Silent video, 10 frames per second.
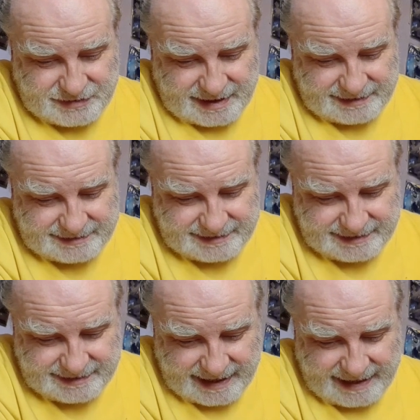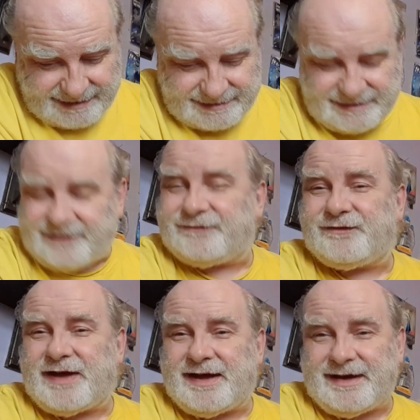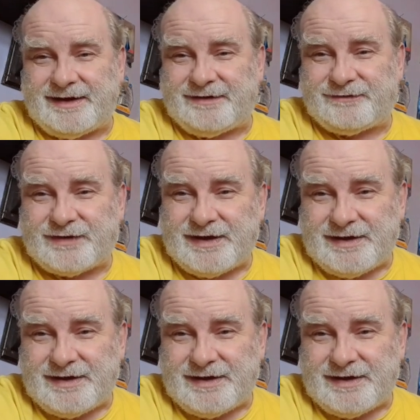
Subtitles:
1985.